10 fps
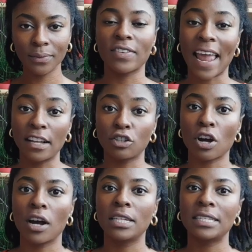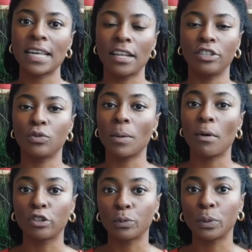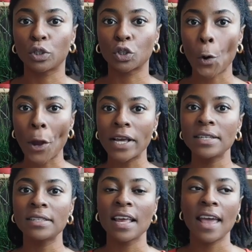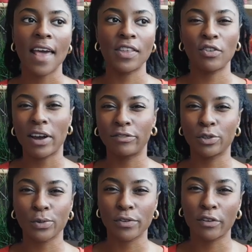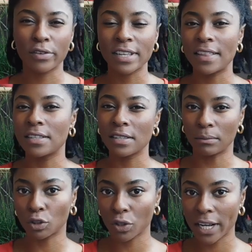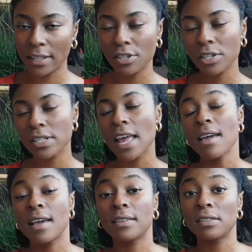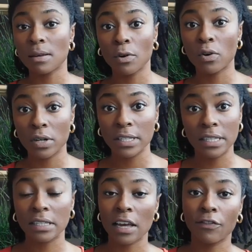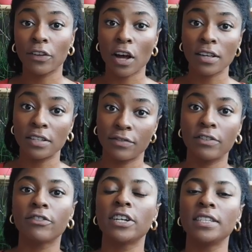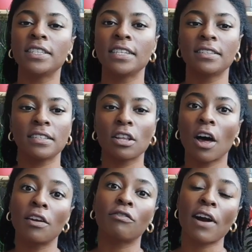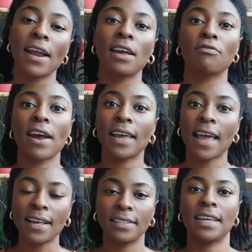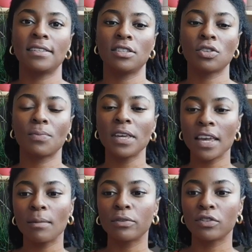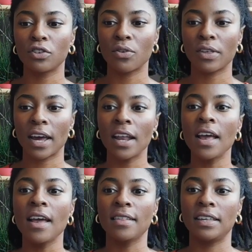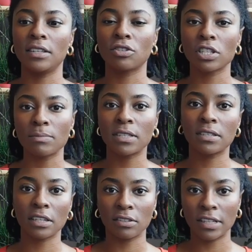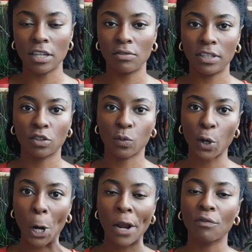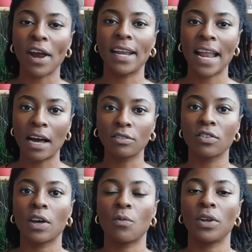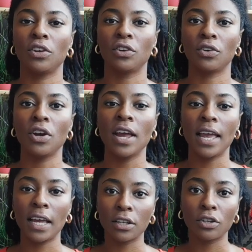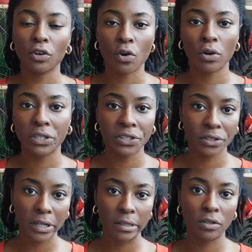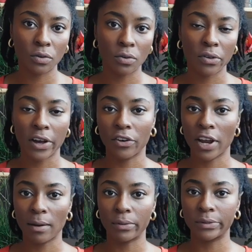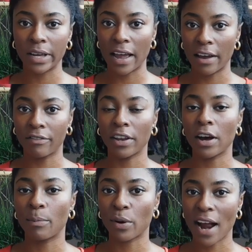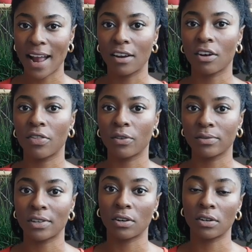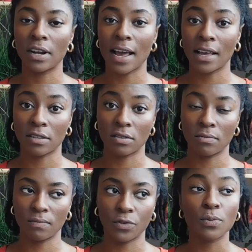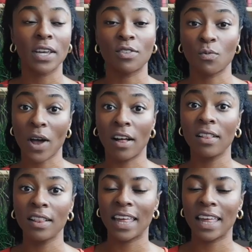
Scantrons, and you're doing multiple choice, and then you have true or false, and then some short answers, and then some courses like philosophy, for instance, is a lot of writing essays. So being able to know that these are some of the skills that you need to work on right now so that when you're in your courses in school that you're able to have an upper hand on those that are doing as well